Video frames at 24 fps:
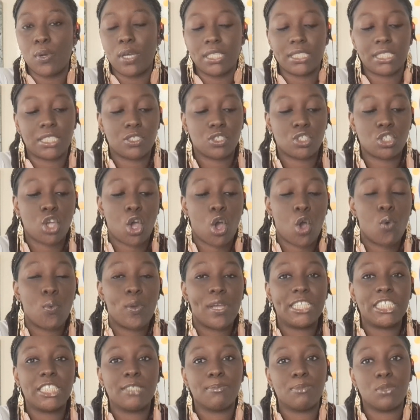know, because there's
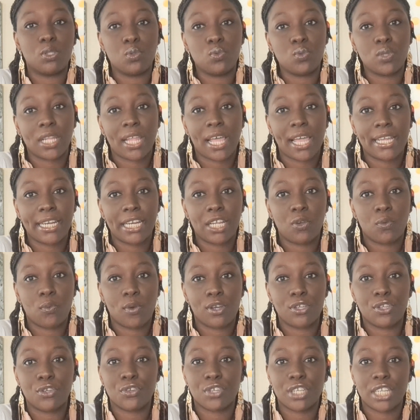always moonlighting
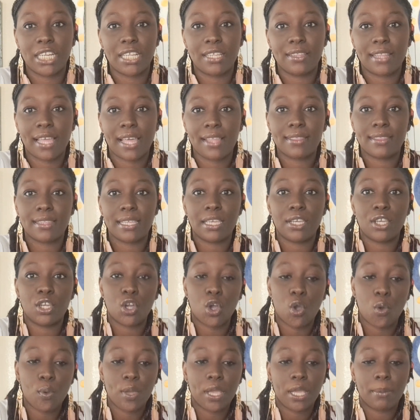while you're getting that thing
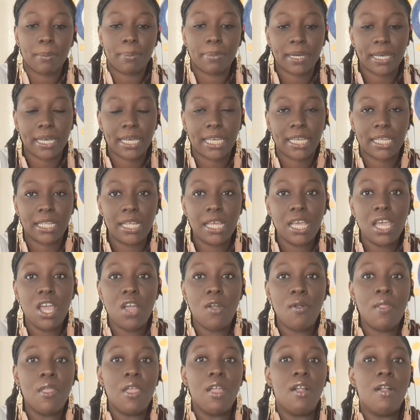going, but.
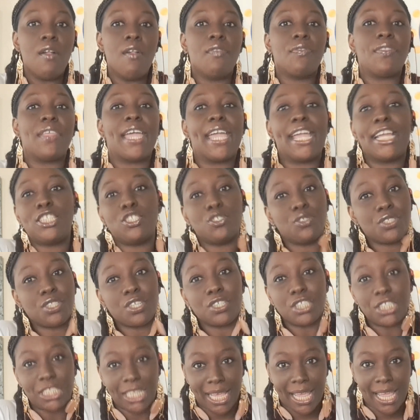The angels
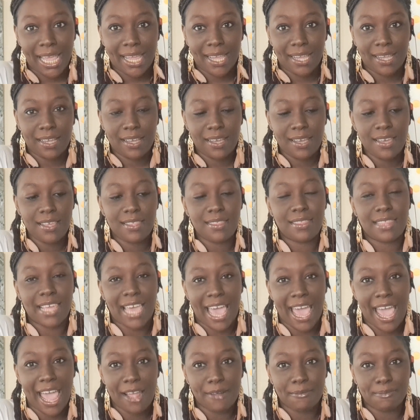are saying
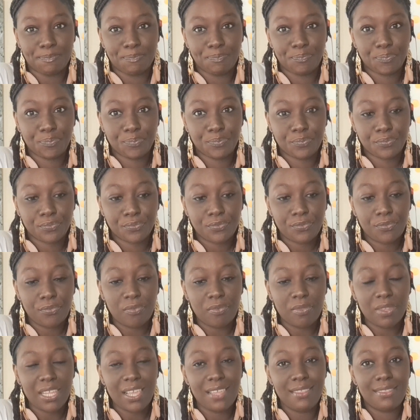that
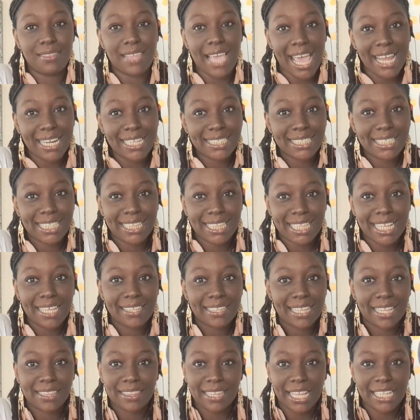that is the
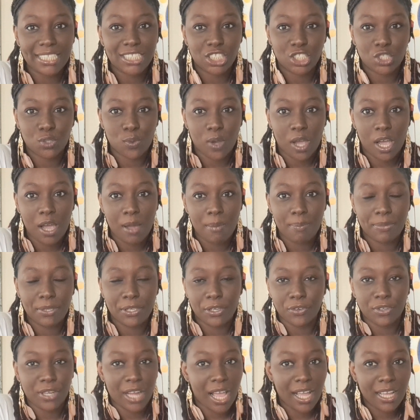thing that lights you up.
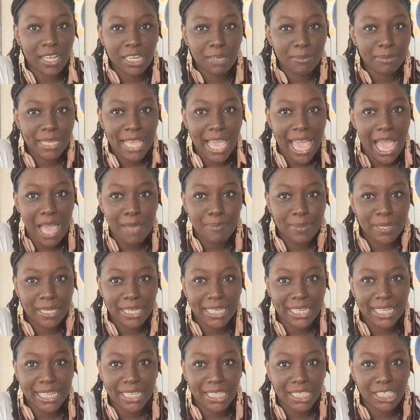You're not going to be
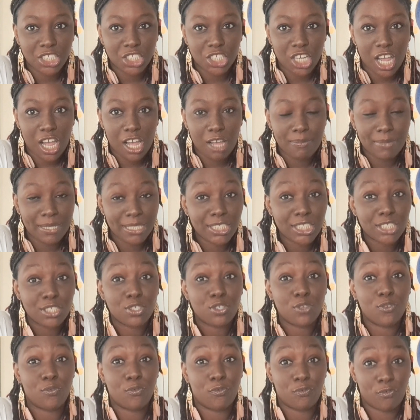happy in any job
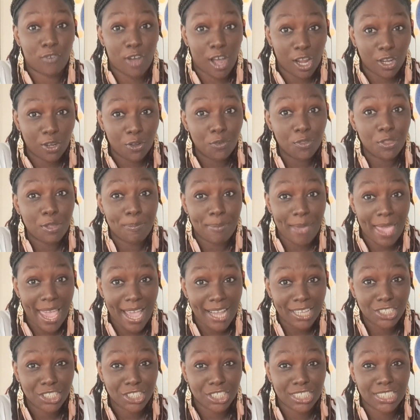until you follow the
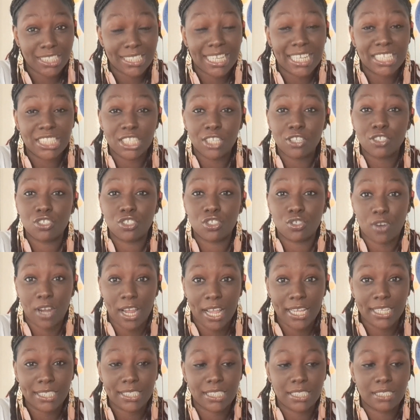passion that they're
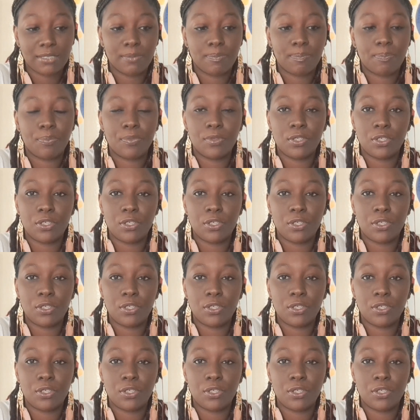trying to,